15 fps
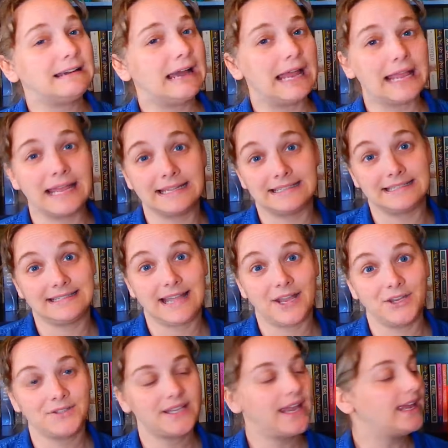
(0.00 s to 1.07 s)
I guess is how
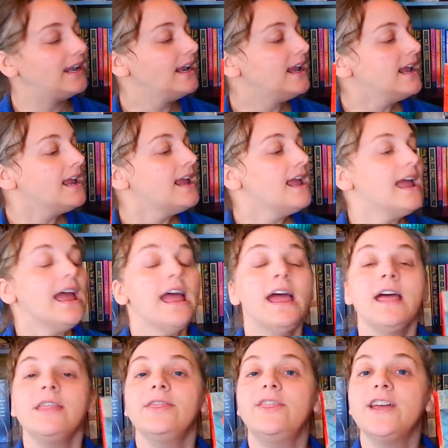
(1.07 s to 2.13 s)
you say it.
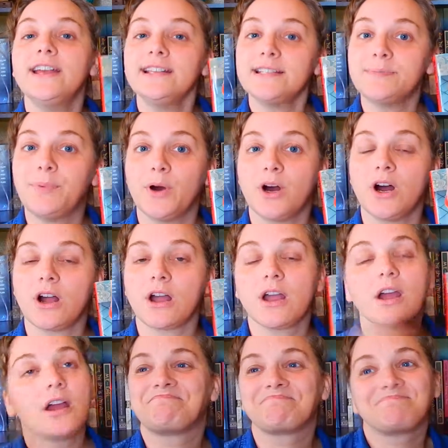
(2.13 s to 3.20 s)
This book
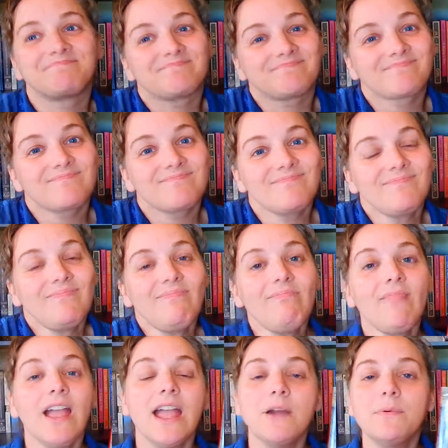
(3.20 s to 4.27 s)

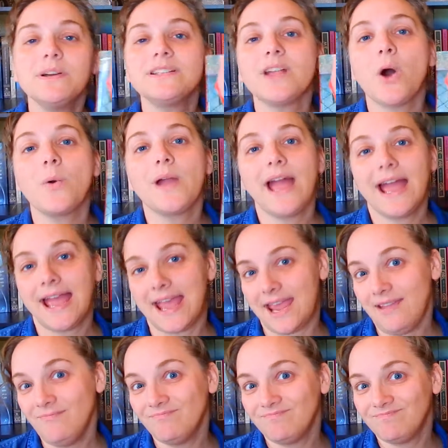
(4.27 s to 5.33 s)
It was
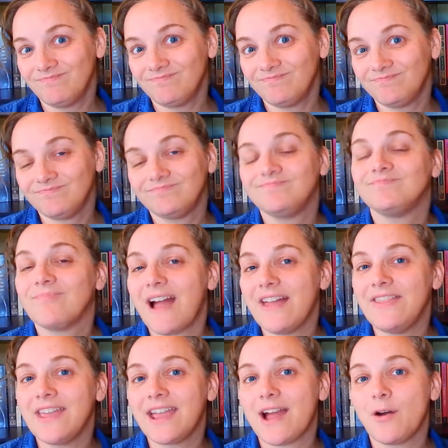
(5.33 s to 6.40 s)
okay. I
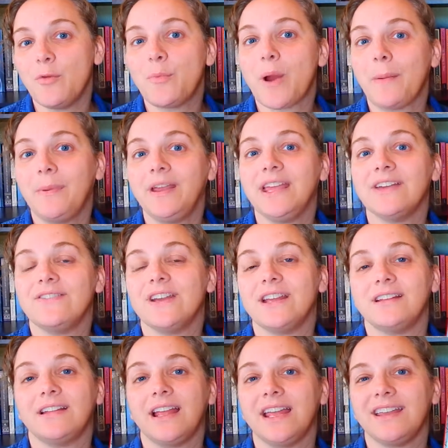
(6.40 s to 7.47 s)
think I would probably give
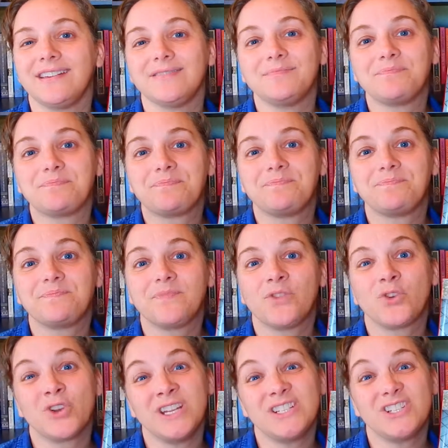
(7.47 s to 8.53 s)
it like
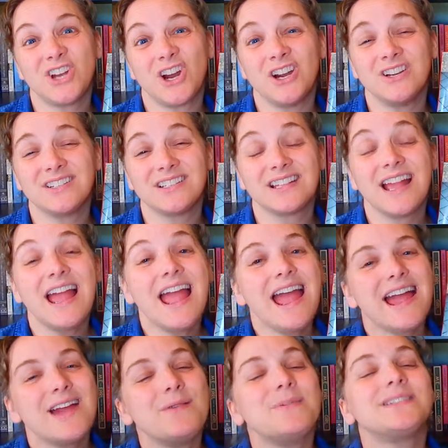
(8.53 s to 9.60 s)
3 stars.
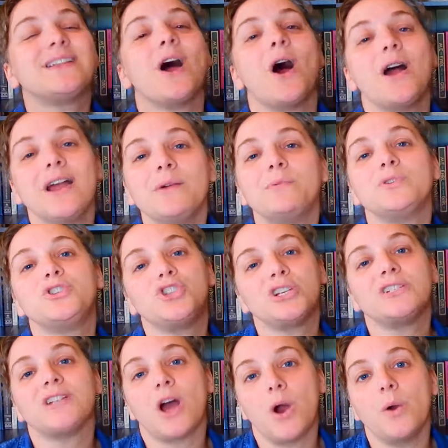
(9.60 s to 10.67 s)
It was
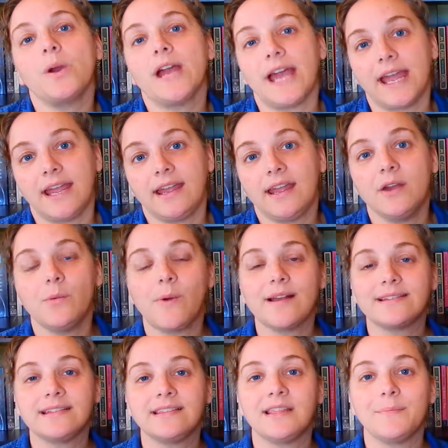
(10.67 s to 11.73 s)
just okay. It
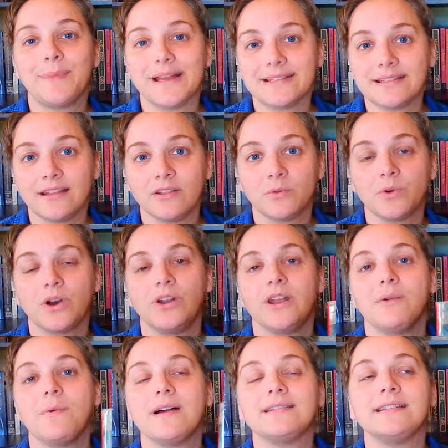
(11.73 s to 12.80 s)
wasn't the best thing in the world. It
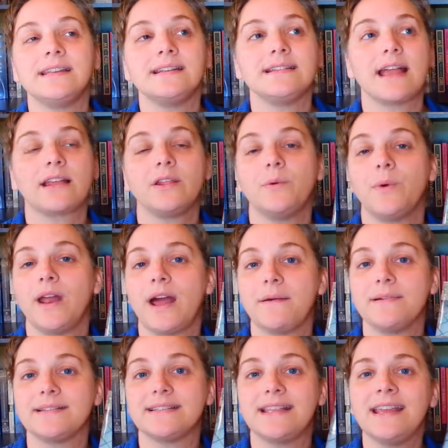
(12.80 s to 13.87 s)
wasn't exactly what I
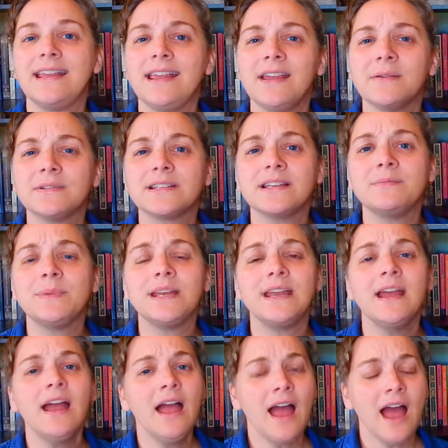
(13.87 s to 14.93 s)
was thinking it was going to be.
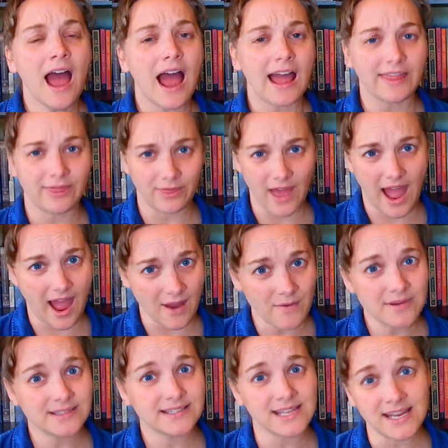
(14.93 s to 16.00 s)
I
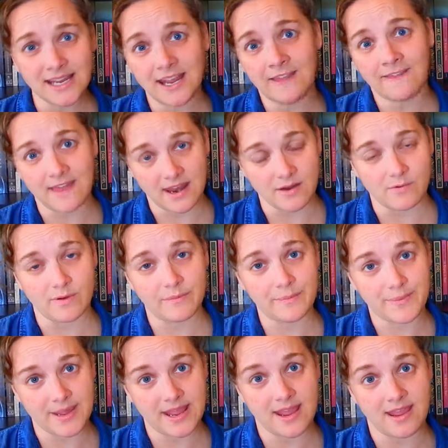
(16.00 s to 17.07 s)
was thinking that it would
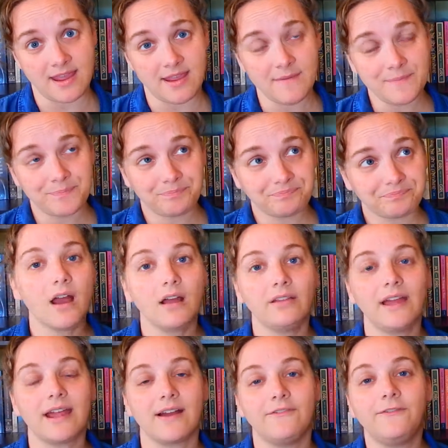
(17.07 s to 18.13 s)
be
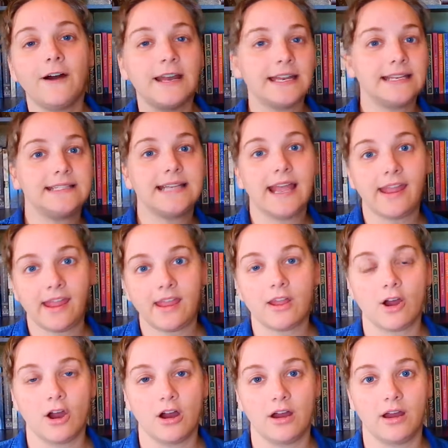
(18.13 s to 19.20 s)
like a funny take
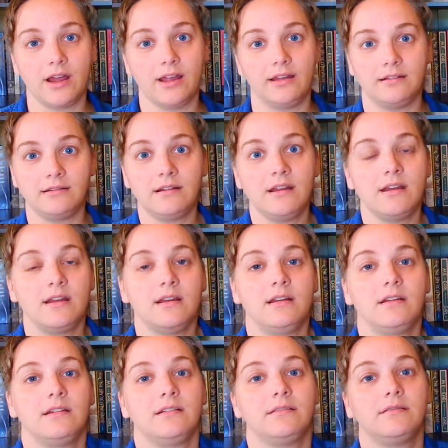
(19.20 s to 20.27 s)
on,
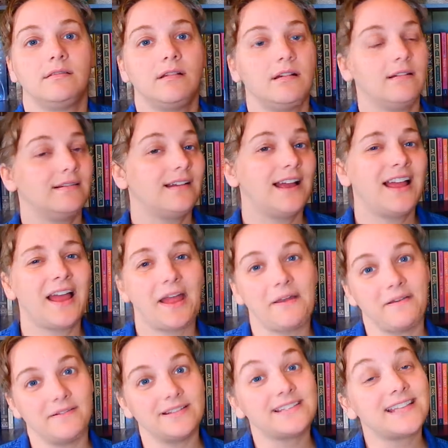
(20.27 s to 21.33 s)

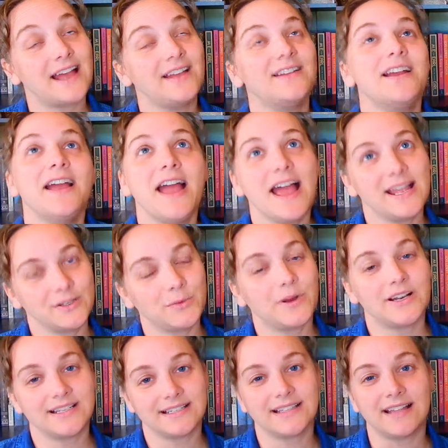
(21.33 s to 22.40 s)
as
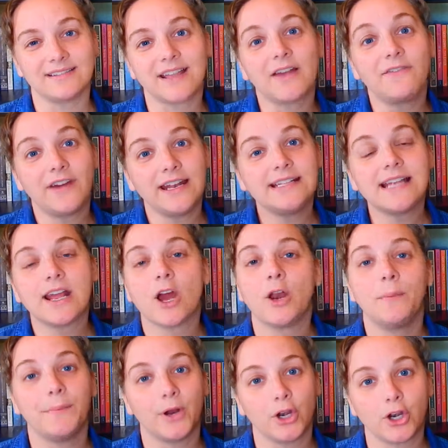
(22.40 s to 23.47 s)
weird as it sounds, like a funny take on
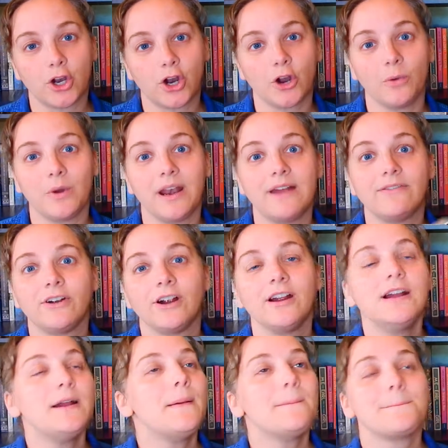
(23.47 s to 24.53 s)
a murder or whatever.
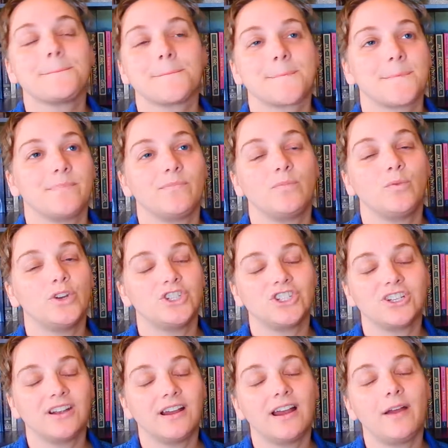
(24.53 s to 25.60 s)

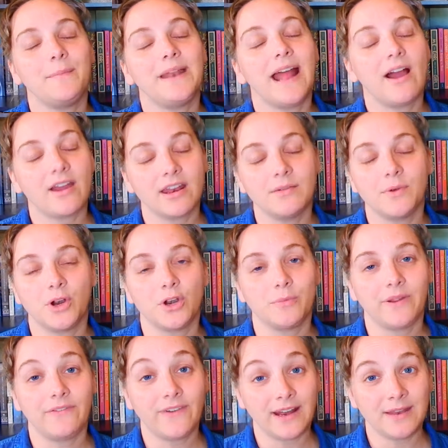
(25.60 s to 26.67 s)
Which, I mean, how can a murder
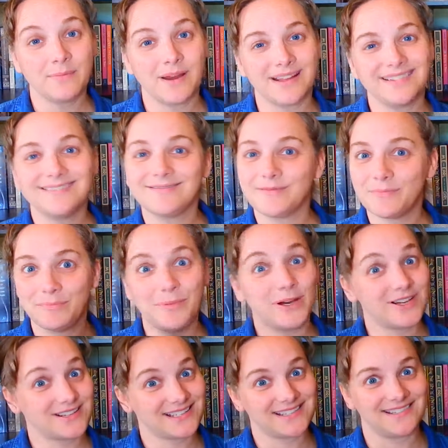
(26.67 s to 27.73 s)
be funny? But
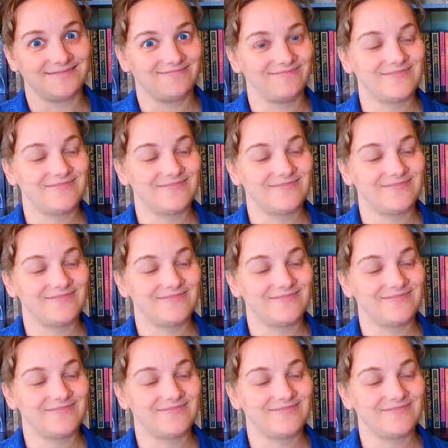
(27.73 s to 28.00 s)
books.